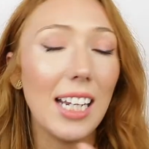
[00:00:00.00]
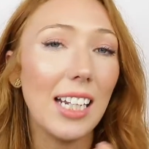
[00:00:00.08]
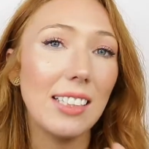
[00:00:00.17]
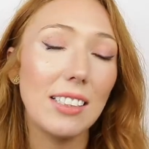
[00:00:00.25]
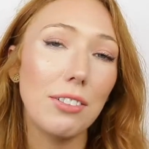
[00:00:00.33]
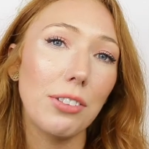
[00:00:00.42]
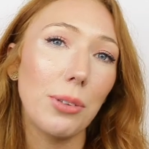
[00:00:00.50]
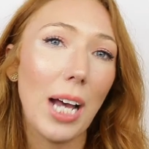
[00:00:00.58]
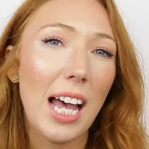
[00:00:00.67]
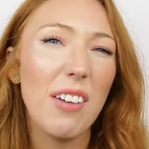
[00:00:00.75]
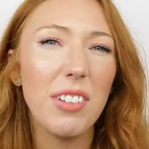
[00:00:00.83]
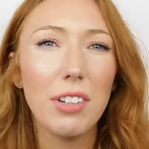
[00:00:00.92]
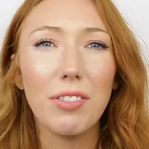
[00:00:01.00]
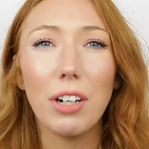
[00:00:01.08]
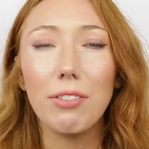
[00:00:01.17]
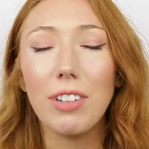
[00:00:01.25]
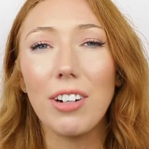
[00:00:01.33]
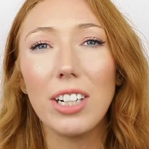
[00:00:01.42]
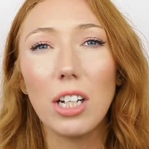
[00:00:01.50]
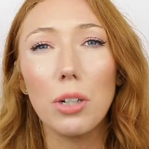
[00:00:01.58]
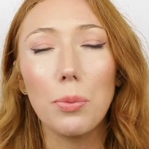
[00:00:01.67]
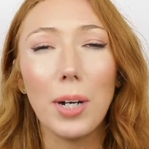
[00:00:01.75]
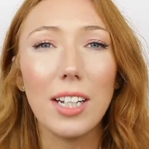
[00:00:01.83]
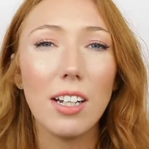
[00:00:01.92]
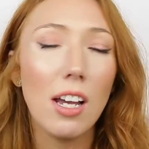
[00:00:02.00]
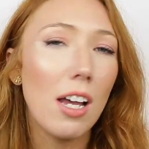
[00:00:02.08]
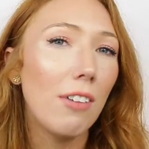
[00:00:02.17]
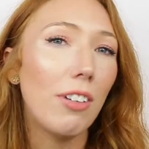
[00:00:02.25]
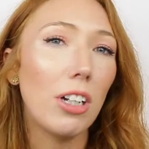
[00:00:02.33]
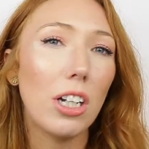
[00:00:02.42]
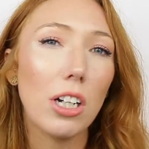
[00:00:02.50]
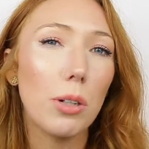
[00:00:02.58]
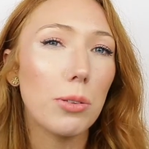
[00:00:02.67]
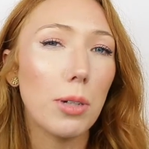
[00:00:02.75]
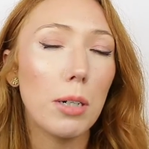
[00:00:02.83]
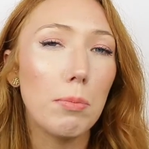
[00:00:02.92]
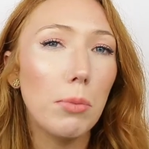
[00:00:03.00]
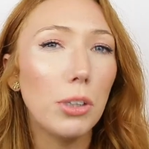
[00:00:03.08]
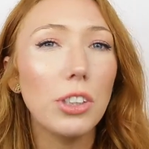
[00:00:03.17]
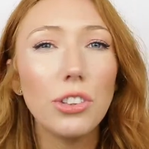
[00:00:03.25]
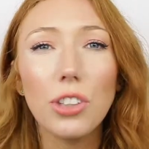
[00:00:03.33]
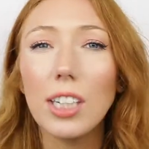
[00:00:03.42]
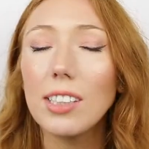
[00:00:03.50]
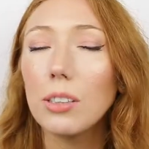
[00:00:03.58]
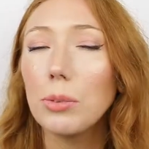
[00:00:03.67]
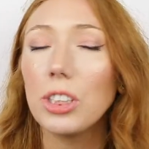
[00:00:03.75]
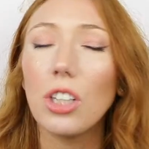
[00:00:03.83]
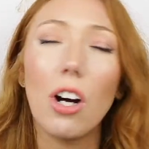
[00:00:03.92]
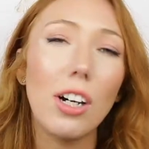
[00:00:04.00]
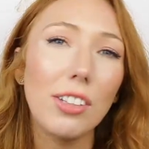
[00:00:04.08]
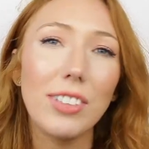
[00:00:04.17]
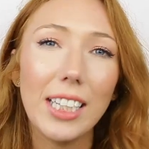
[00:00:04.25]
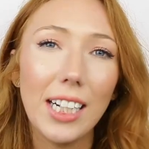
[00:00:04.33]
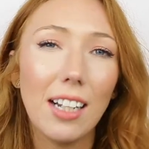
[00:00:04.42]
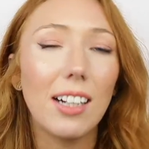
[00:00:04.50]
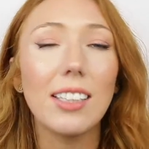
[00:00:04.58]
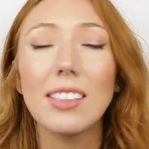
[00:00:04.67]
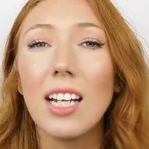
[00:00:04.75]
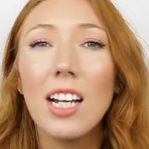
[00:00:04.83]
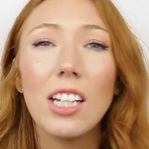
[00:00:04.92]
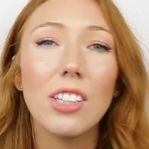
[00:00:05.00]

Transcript: It didn't feel heavy, it felt very lightweight, felt like I was wearing moisturizer, which I really liked.